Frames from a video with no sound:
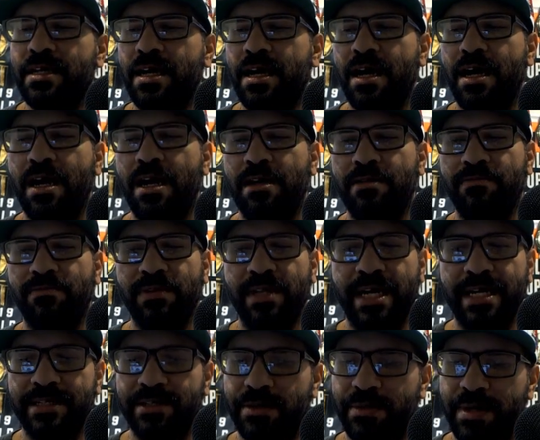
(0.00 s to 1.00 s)

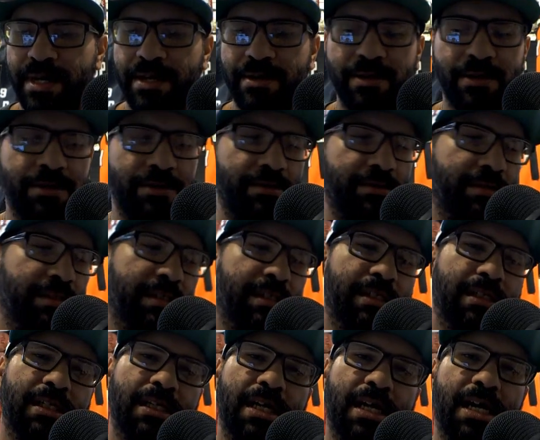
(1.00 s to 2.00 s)
Vlad Guerrero,
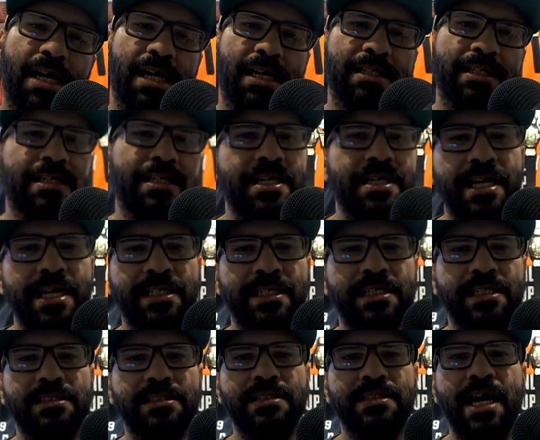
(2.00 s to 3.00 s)
the
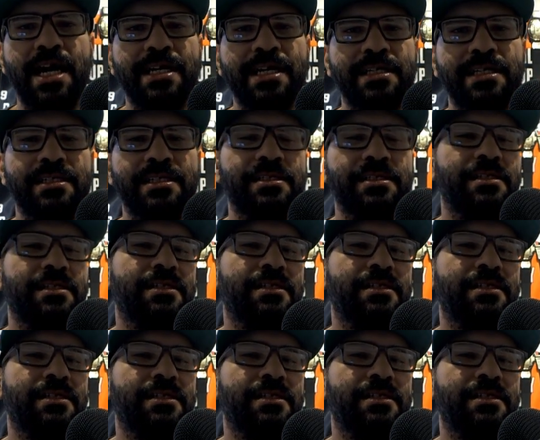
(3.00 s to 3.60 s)
Yankees daddy,